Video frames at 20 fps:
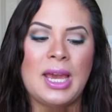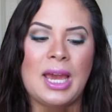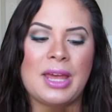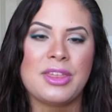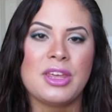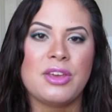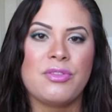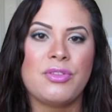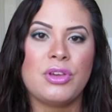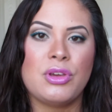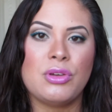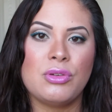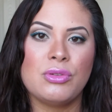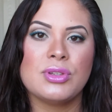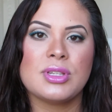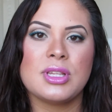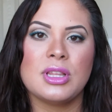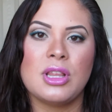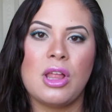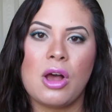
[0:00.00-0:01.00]
I think if you
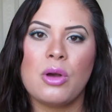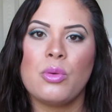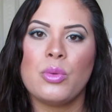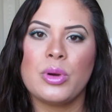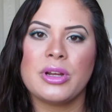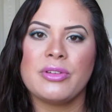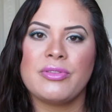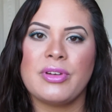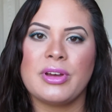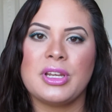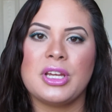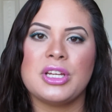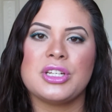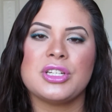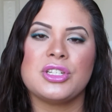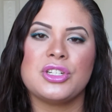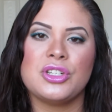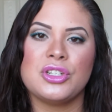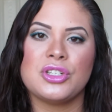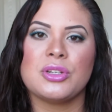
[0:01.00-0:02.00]
use long-wearing
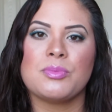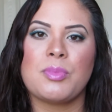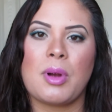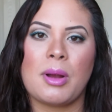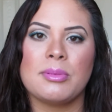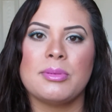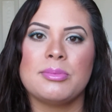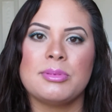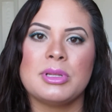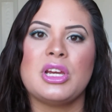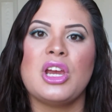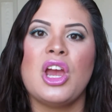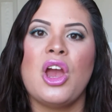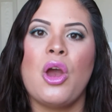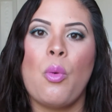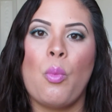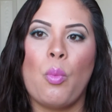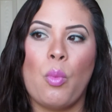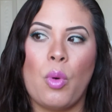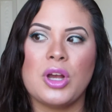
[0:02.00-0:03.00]
foundations, you should probably
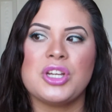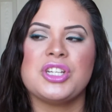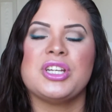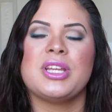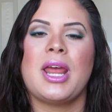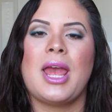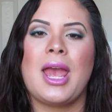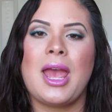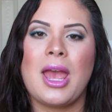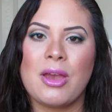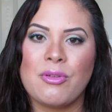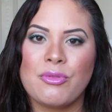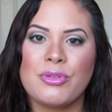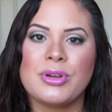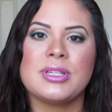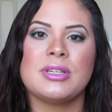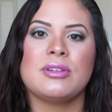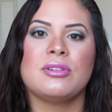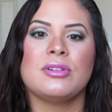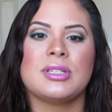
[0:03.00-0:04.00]
wash it every
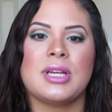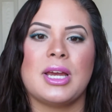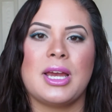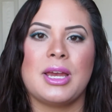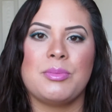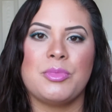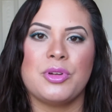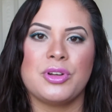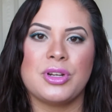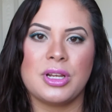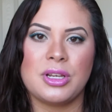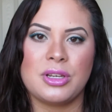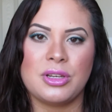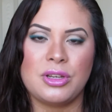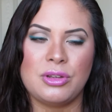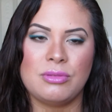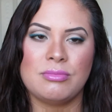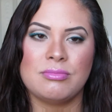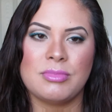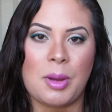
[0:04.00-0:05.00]
single time you're
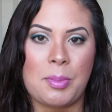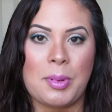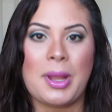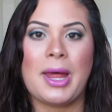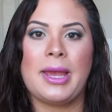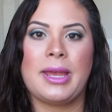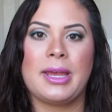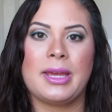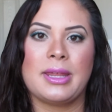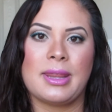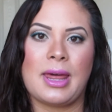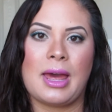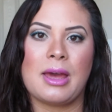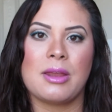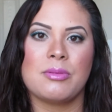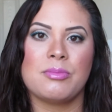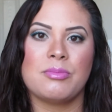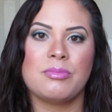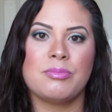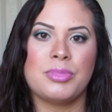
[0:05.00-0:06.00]
done applying
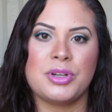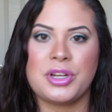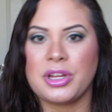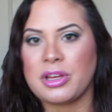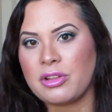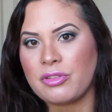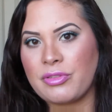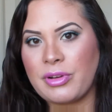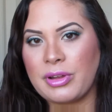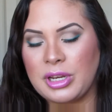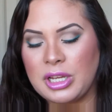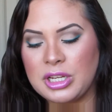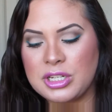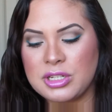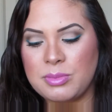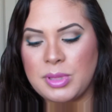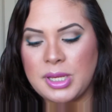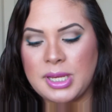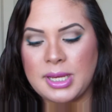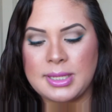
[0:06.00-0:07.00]
that particular
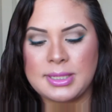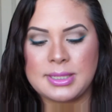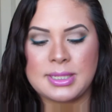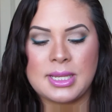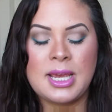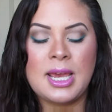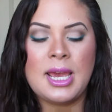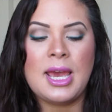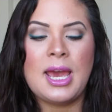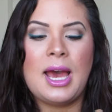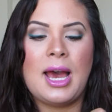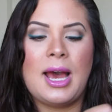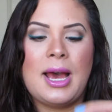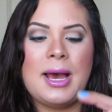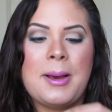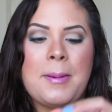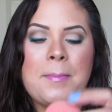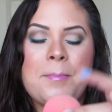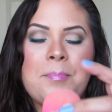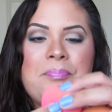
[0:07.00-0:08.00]
foundation, because
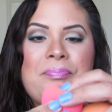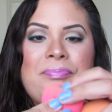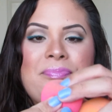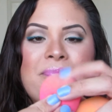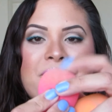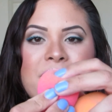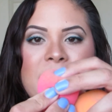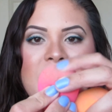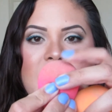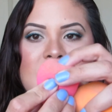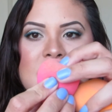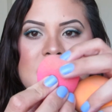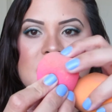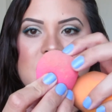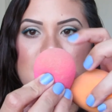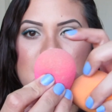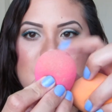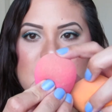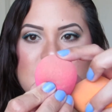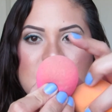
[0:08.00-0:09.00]
it
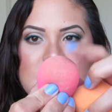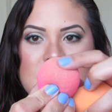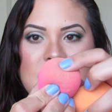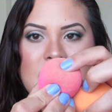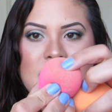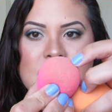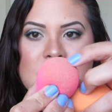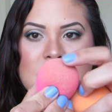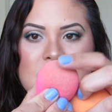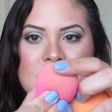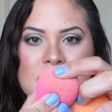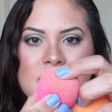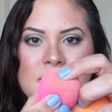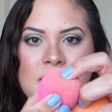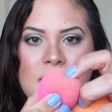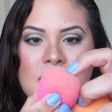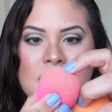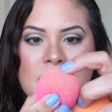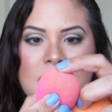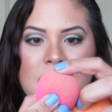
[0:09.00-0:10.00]
started to get
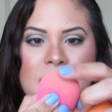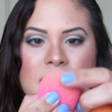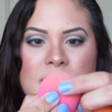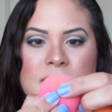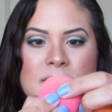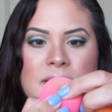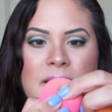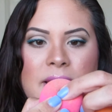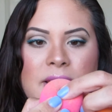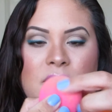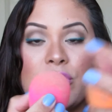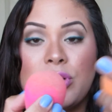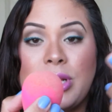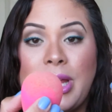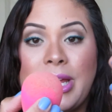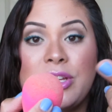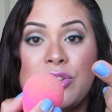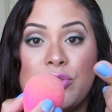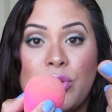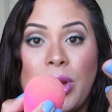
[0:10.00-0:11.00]
stuck inside, or
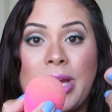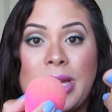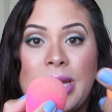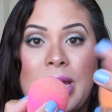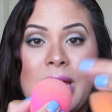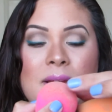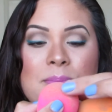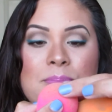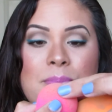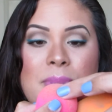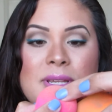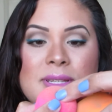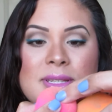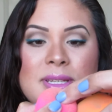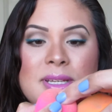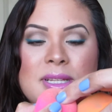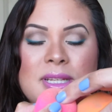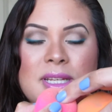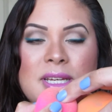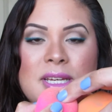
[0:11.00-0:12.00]
like dried,
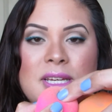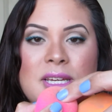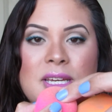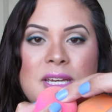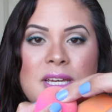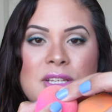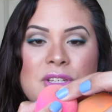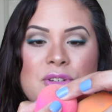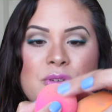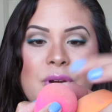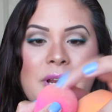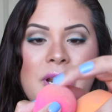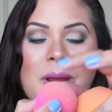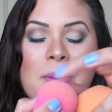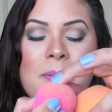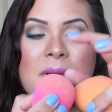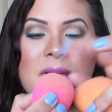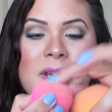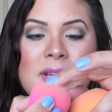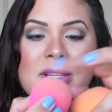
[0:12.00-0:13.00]
basically. It dried
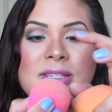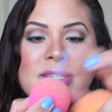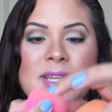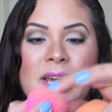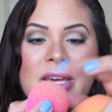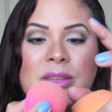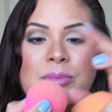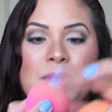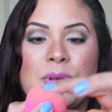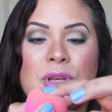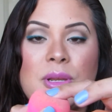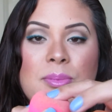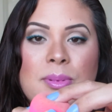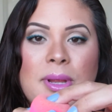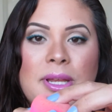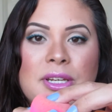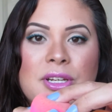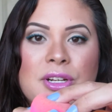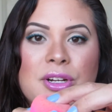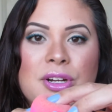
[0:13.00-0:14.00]
up inside the Beauty
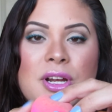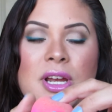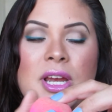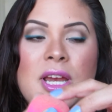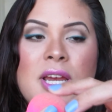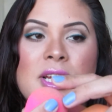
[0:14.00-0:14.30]
Blender.